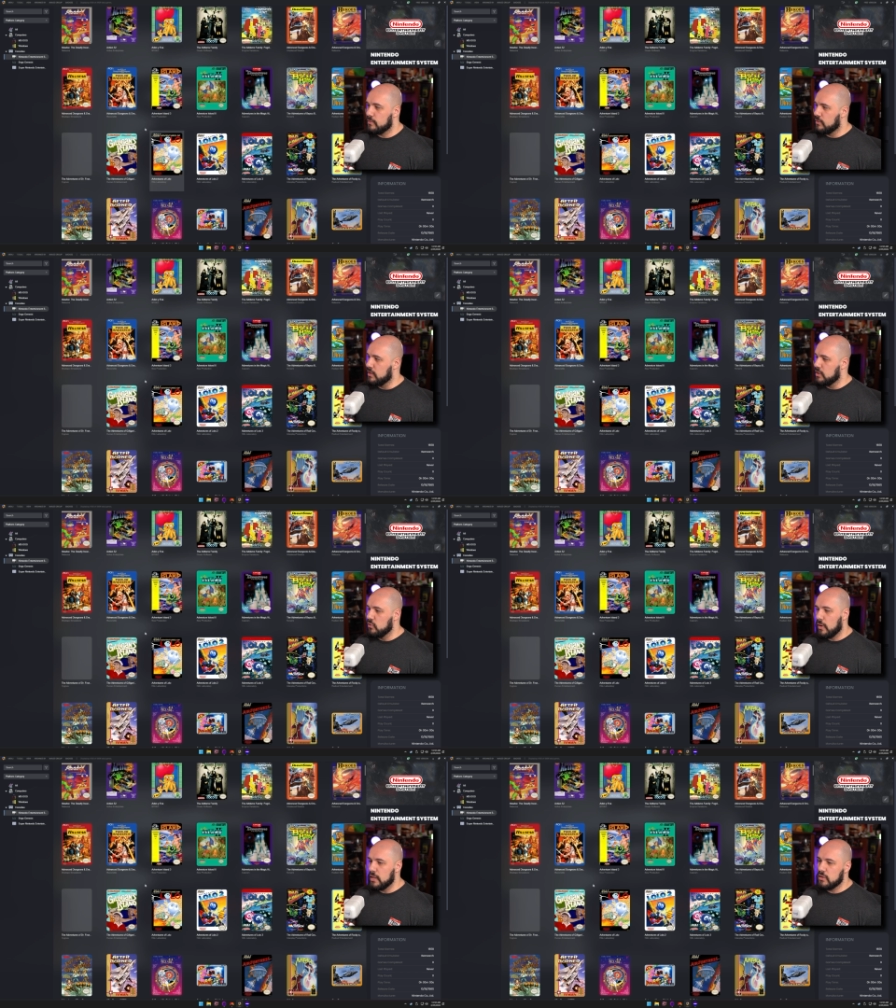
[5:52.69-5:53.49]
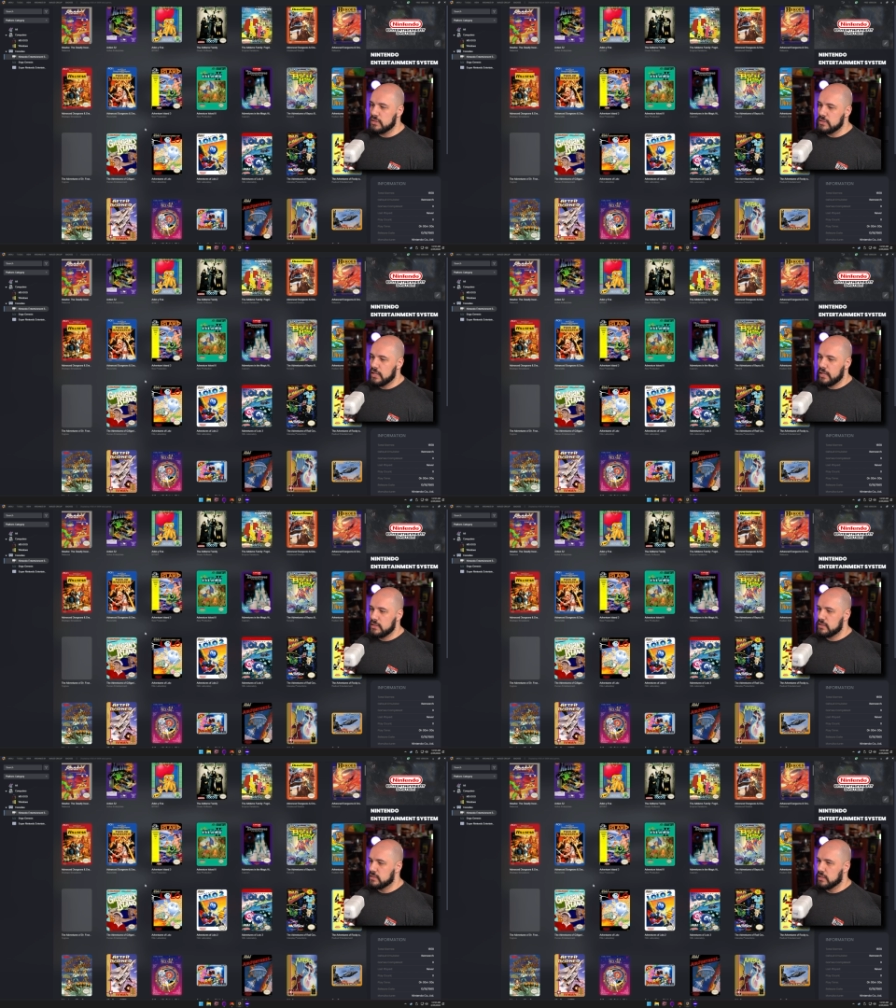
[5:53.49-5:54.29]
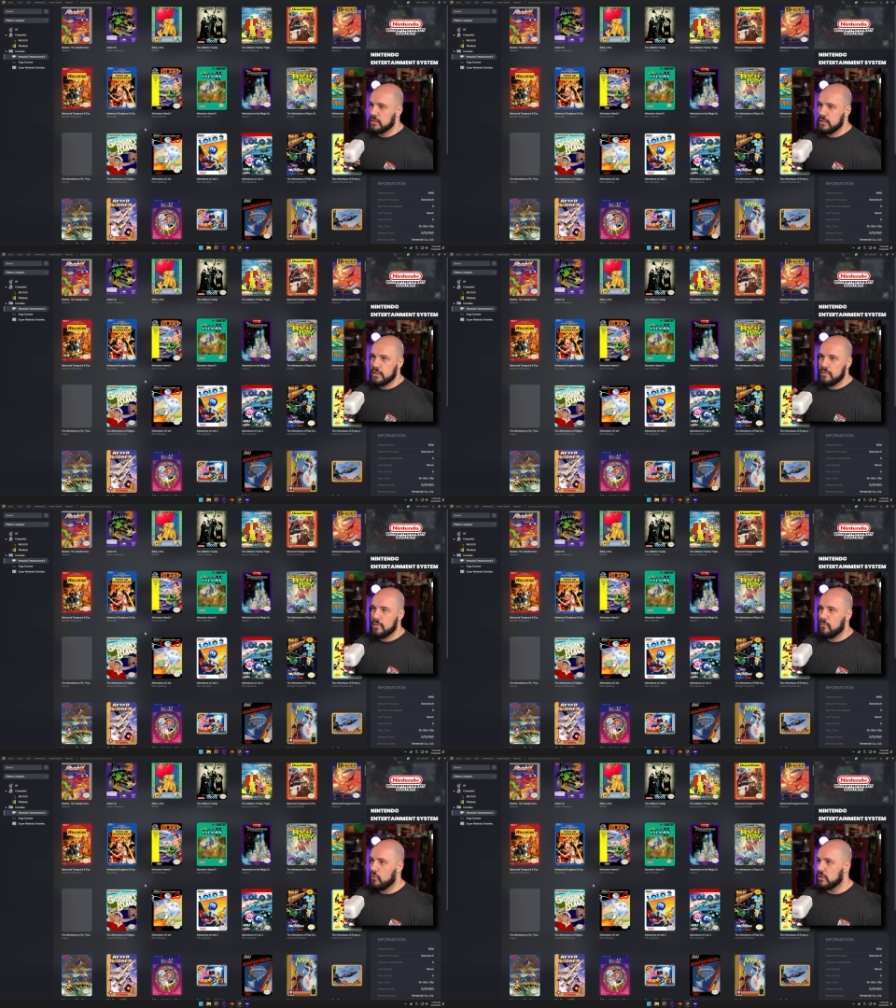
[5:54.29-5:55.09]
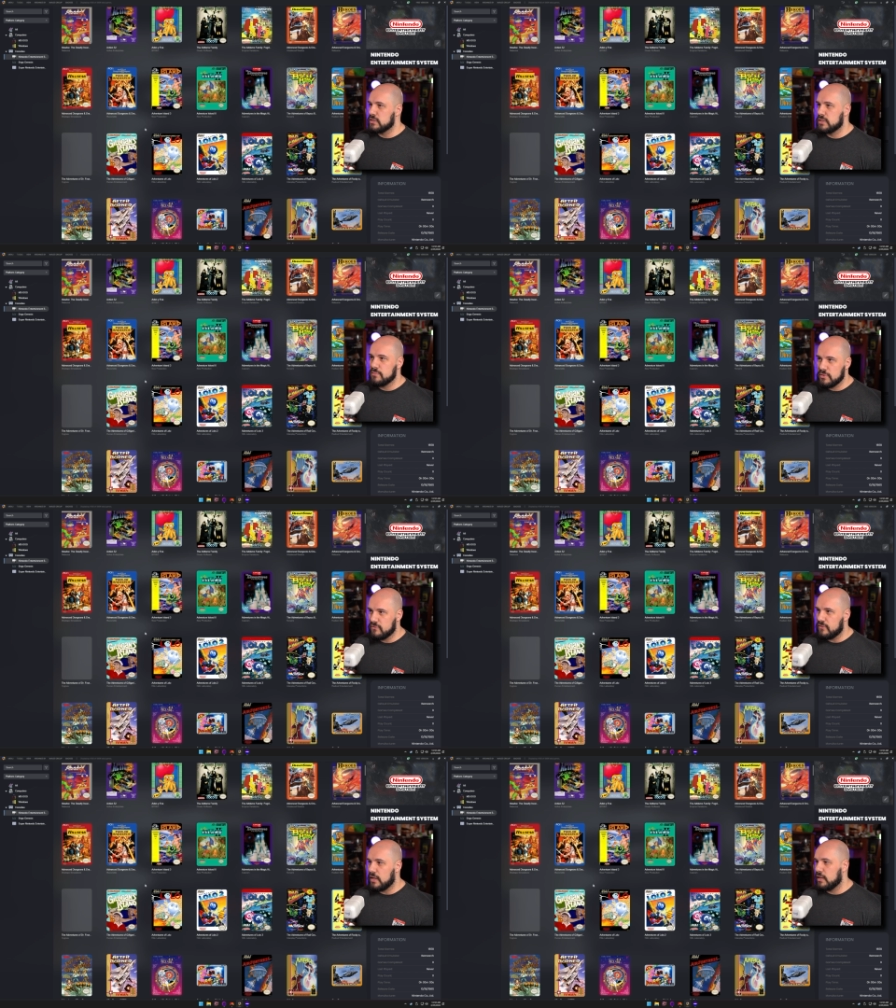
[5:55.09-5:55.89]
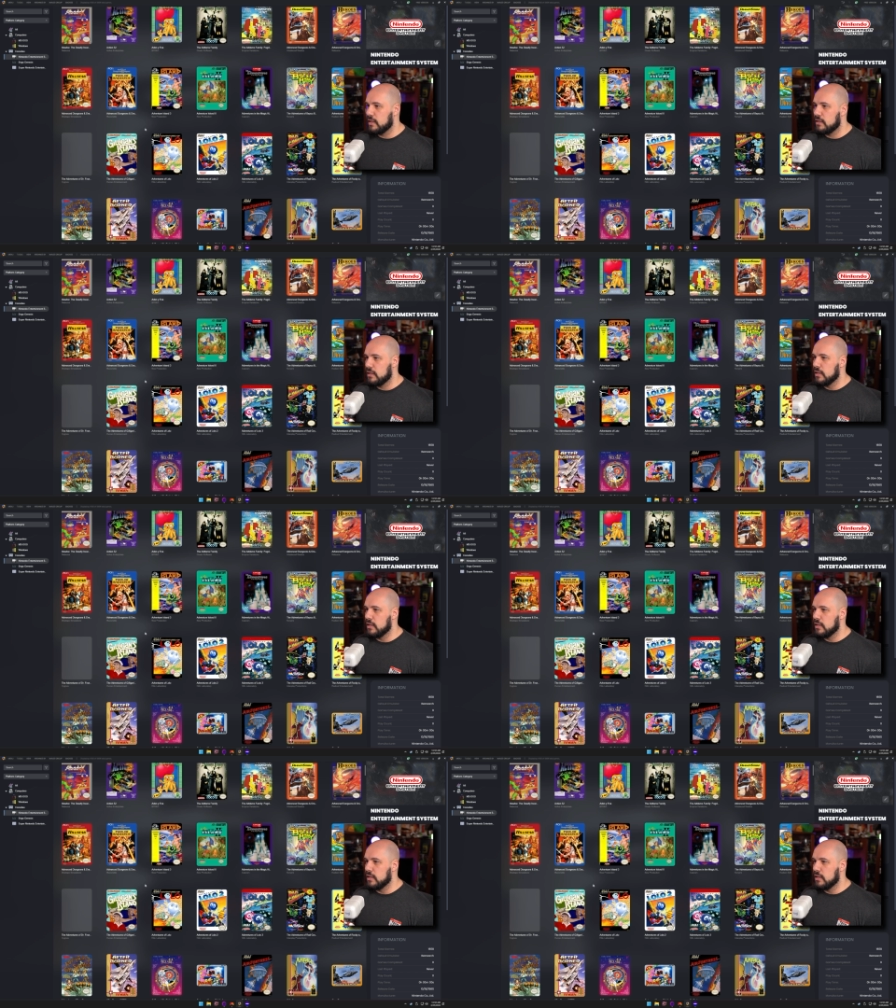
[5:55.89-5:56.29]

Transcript: The UI looks nice. It's a little bit more simplified.